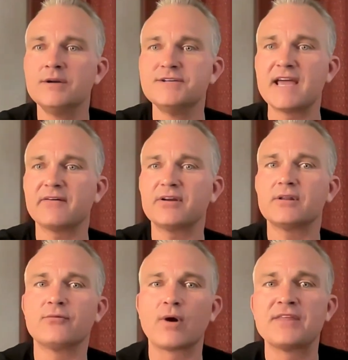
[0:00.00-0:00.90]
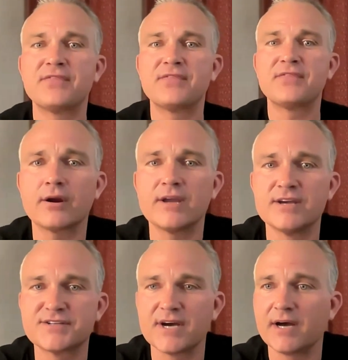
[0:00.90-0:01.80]
David, right there
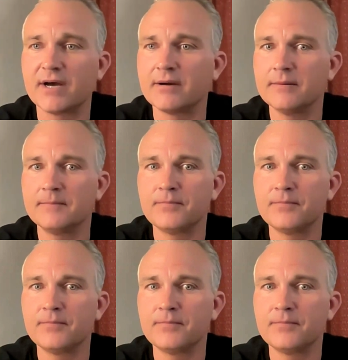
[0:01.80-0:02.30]
is uh,